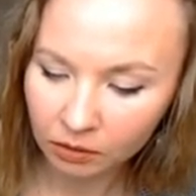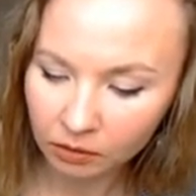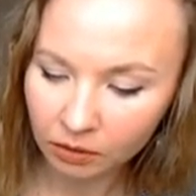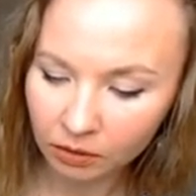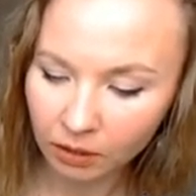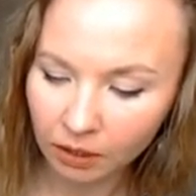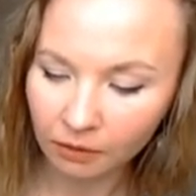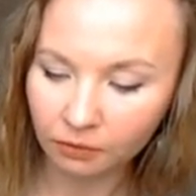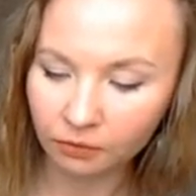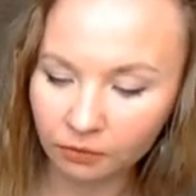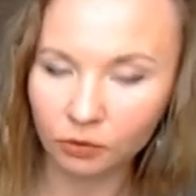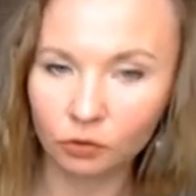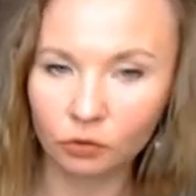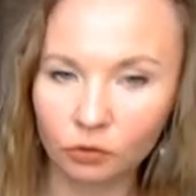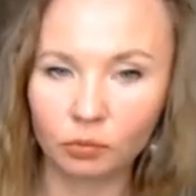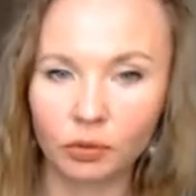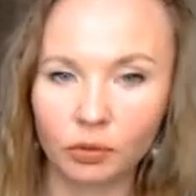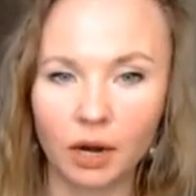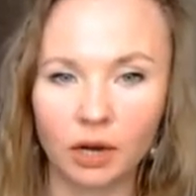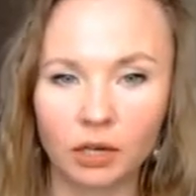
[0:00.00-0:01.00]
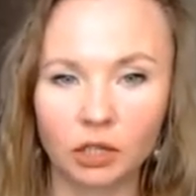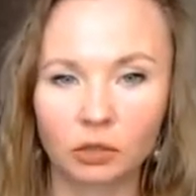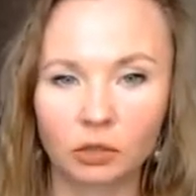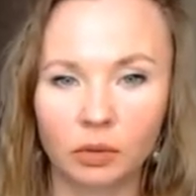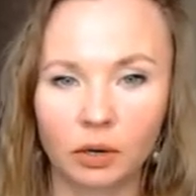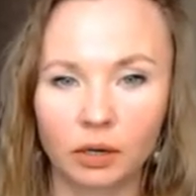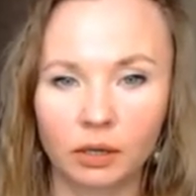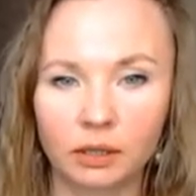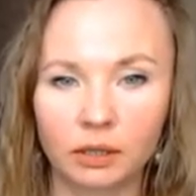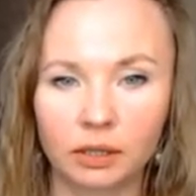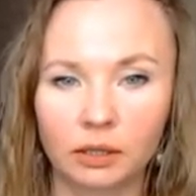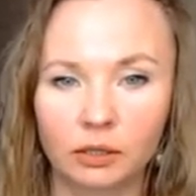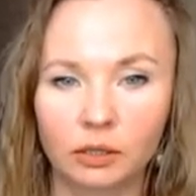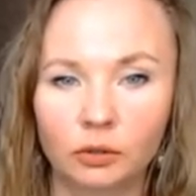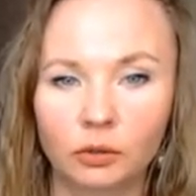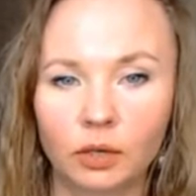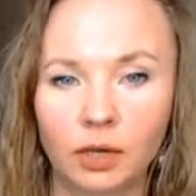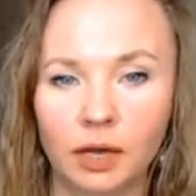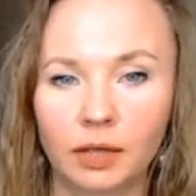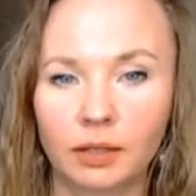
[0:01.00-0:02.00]
This is a fur trapper
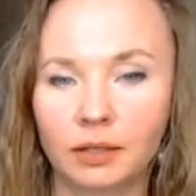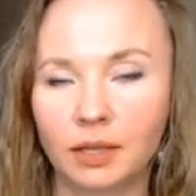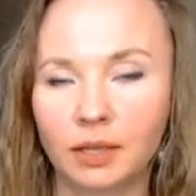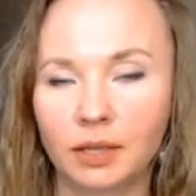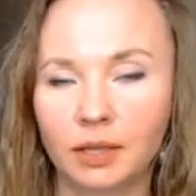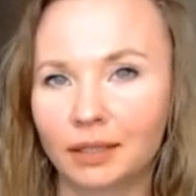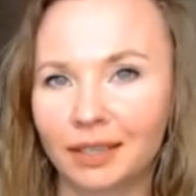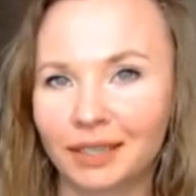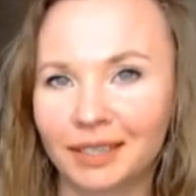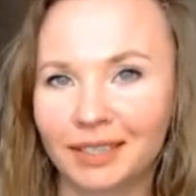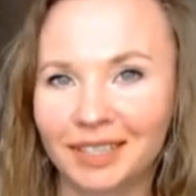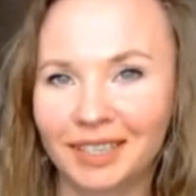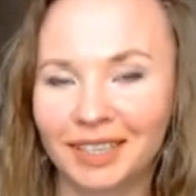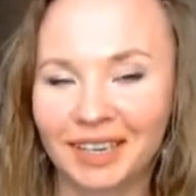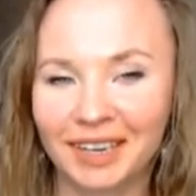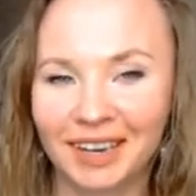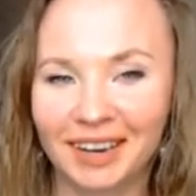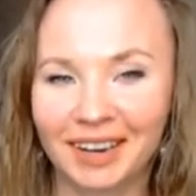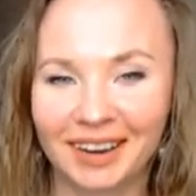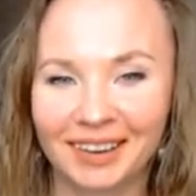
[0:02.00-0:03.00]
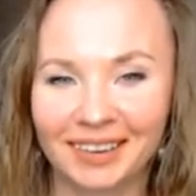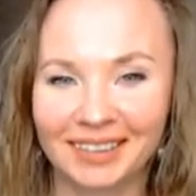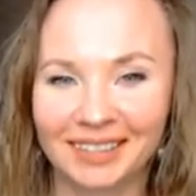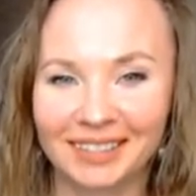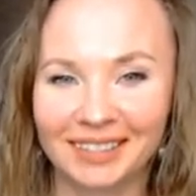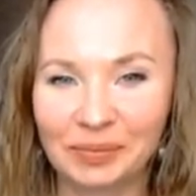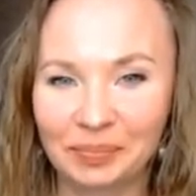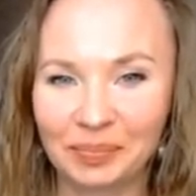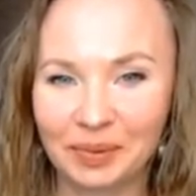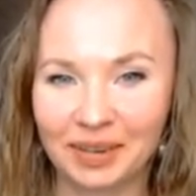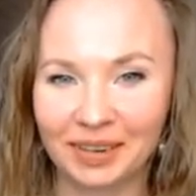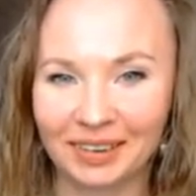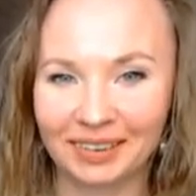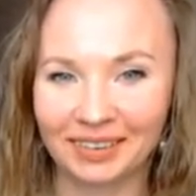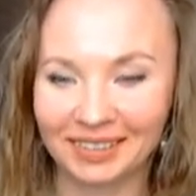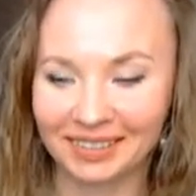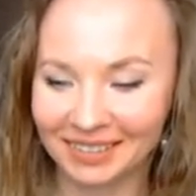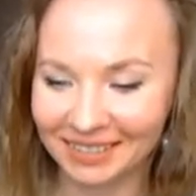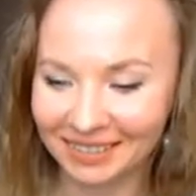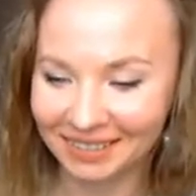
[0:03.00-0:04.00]
tutorial, wonderful. It was kept, I
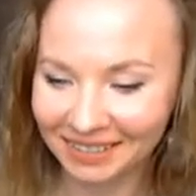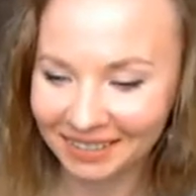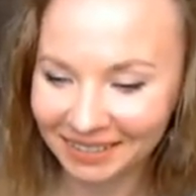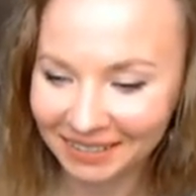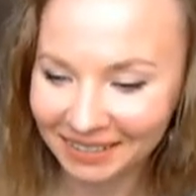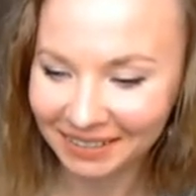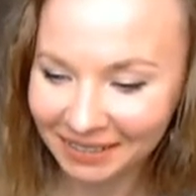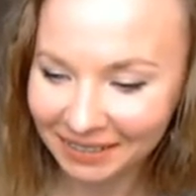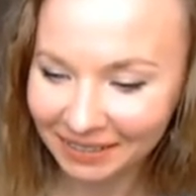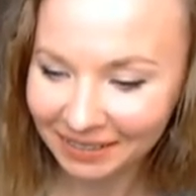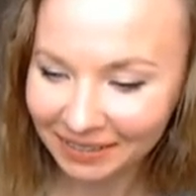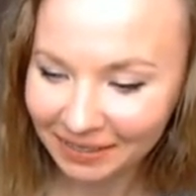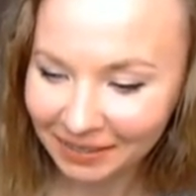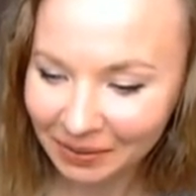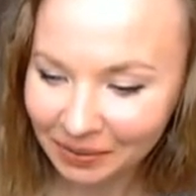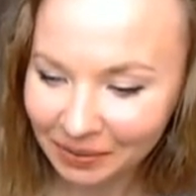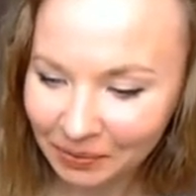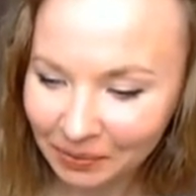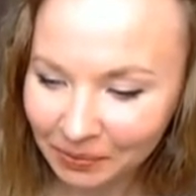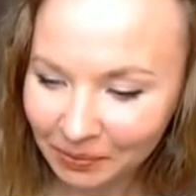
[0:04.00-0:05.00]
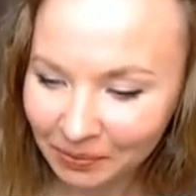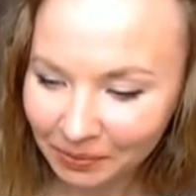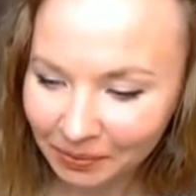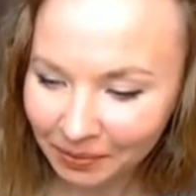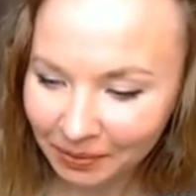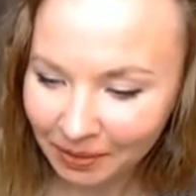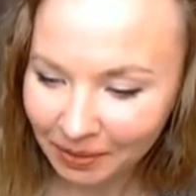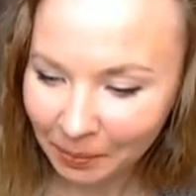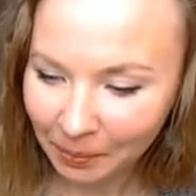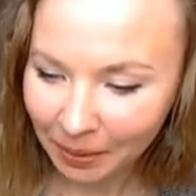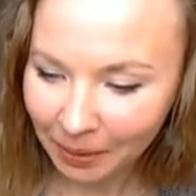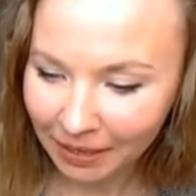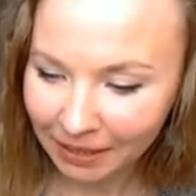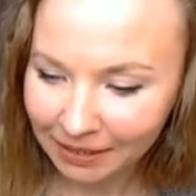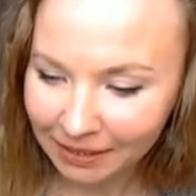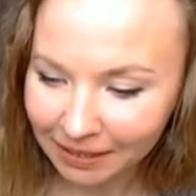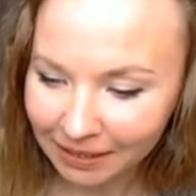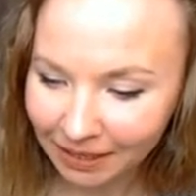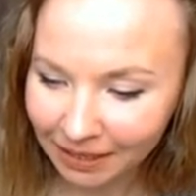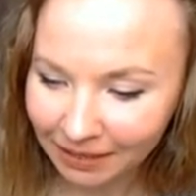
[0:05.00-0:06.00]
was held, I was held it
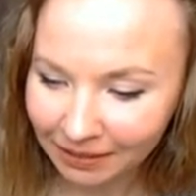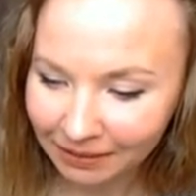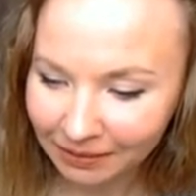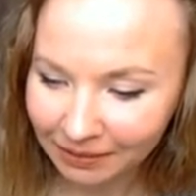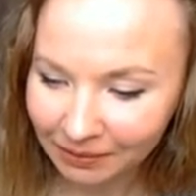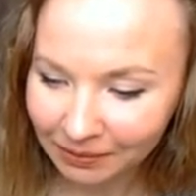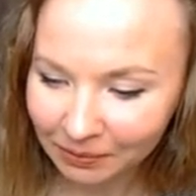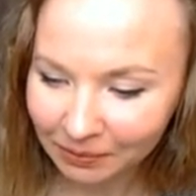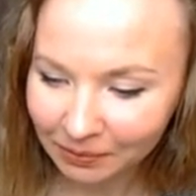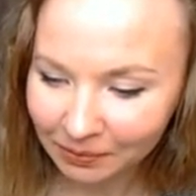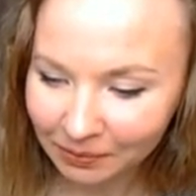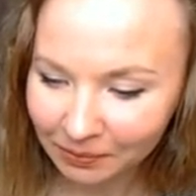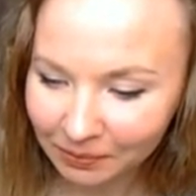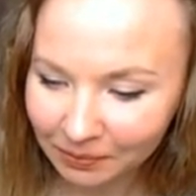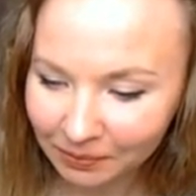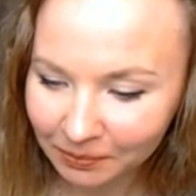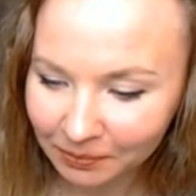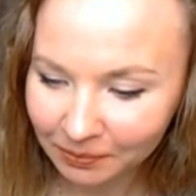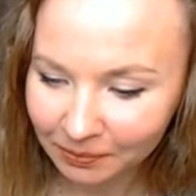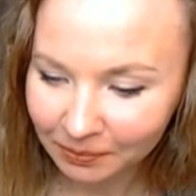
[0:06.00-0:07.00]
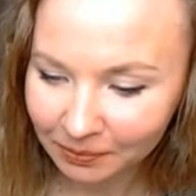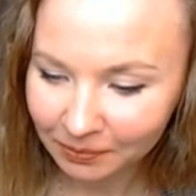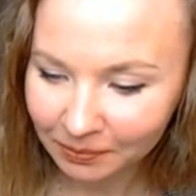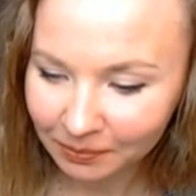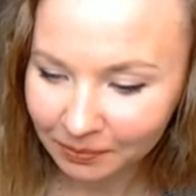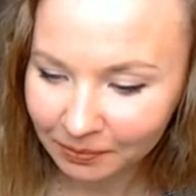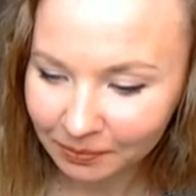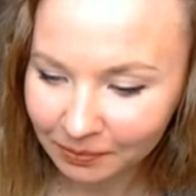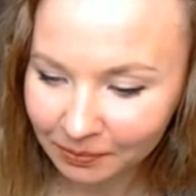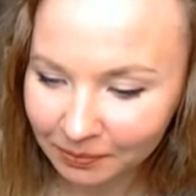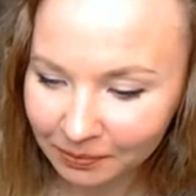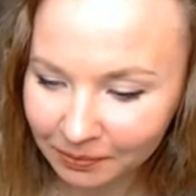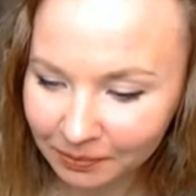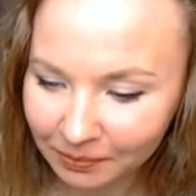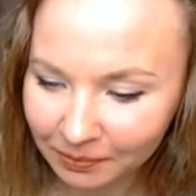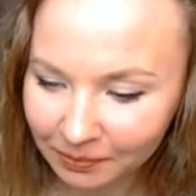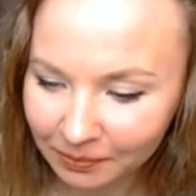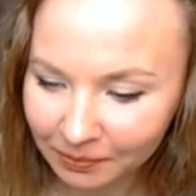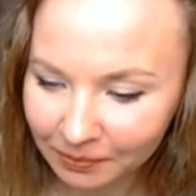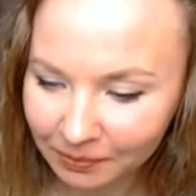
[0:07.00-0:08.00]
live stream also.
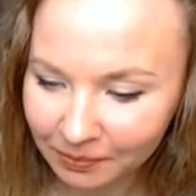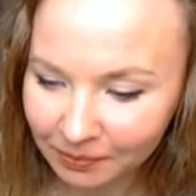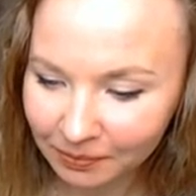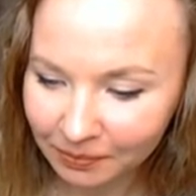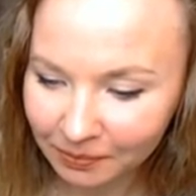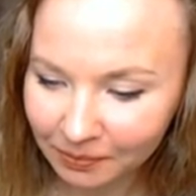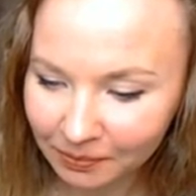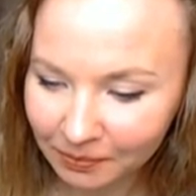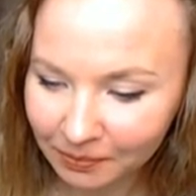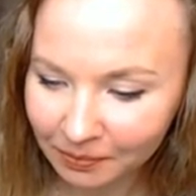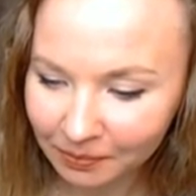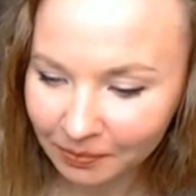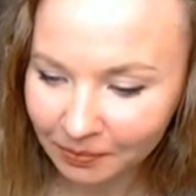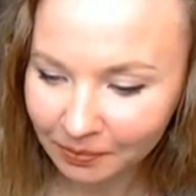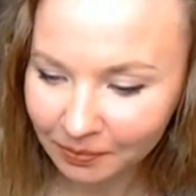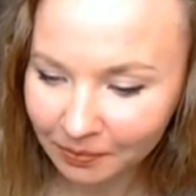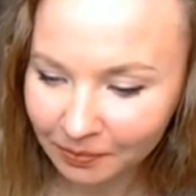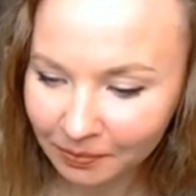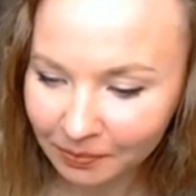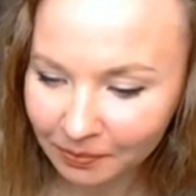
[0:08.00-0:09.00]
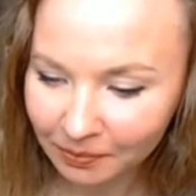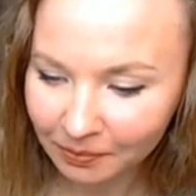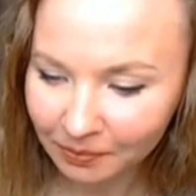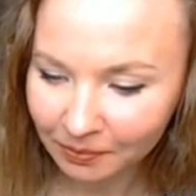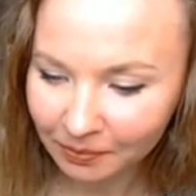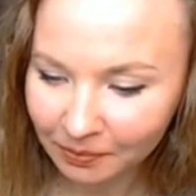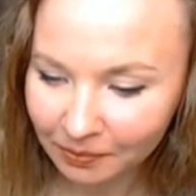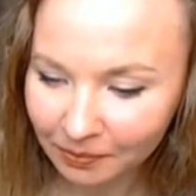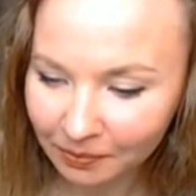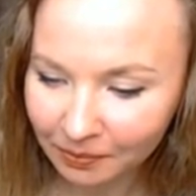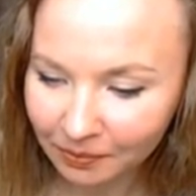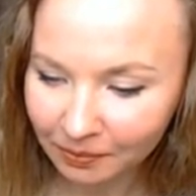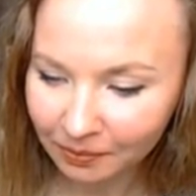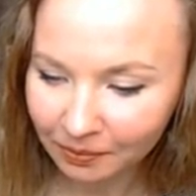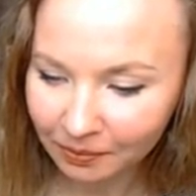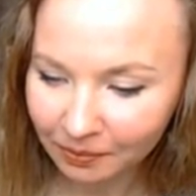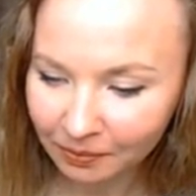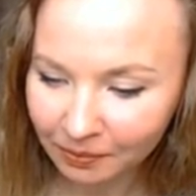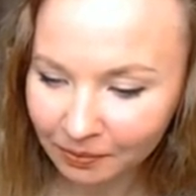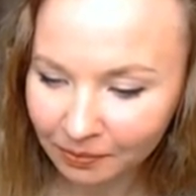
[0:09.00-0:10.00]
And it was such a moment
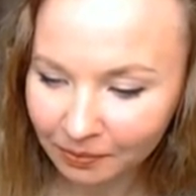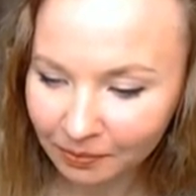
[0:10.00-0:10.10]
when